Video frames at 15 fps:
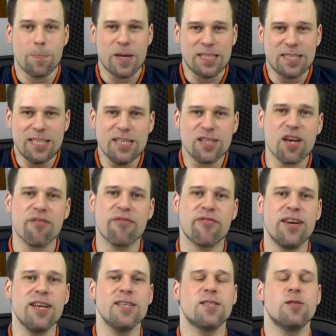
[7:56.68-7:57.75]
And these are
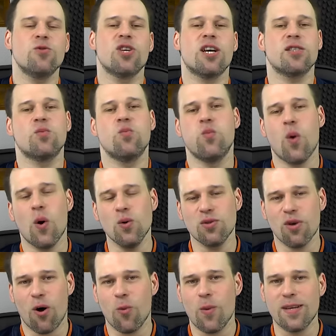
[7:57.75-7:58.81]
things you just won't
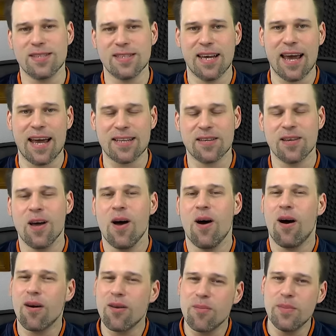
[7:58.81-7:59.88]
always get
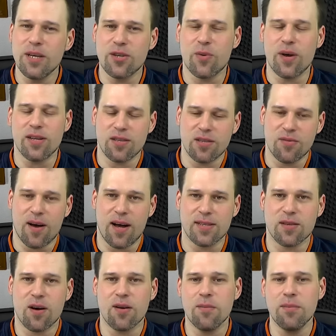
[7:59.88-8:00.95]
on a mid-range
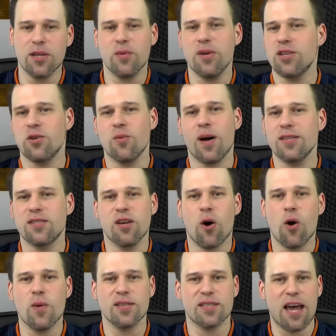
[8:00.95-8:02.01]
device. On a mid-range device, they
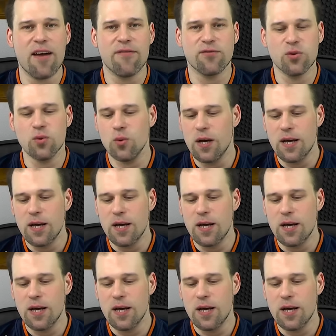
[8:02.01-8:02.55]
always have to